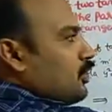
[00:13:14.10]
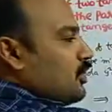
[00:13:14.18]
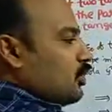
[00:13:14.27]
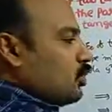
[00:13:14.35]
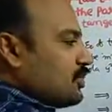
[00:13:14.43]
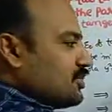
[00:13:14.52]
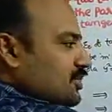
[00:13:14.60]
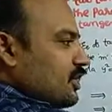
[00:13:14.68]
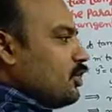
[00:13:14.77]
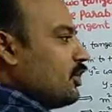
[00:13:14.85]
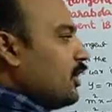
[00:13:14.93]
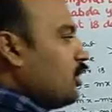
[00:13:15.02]
to the question,
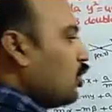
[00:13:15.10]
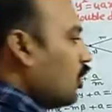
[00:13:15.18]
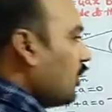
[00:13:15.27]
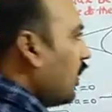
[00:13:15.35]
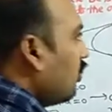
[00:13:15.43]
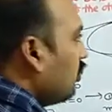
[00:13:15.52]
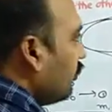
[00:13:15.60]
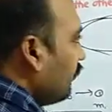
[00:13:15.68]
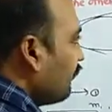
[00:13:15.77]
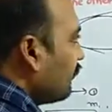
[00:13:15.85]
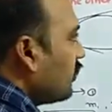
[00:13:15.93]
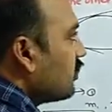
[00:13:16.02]
you can go now.
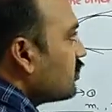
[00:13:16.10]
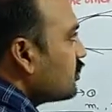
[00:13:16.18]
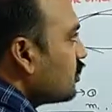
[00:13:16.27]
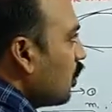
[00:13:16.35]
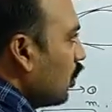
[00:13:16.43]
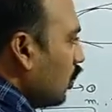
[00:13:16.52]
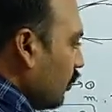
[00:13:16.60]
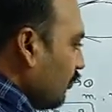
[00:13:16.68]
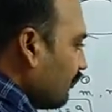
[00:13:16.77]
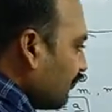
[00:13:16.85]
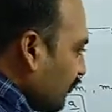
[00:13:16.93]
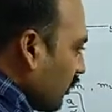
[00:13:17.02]
So
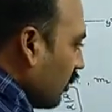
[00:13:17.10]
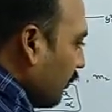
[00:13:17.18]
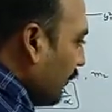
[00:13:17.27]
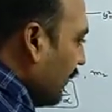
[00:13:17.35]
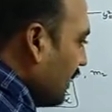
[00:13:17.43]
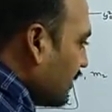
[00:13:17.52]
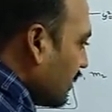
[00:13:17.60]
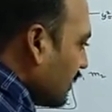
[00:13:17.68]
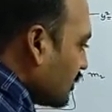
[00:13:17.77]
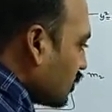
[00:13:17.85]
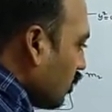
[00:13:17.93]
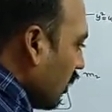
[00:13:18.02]
beta
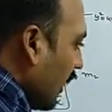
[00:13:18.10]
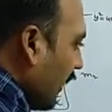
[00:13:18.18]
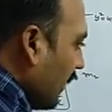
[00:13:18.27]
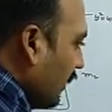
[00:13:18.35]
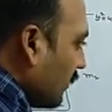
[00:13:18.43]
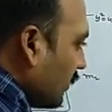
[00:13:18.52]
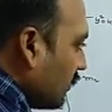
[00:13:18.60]
square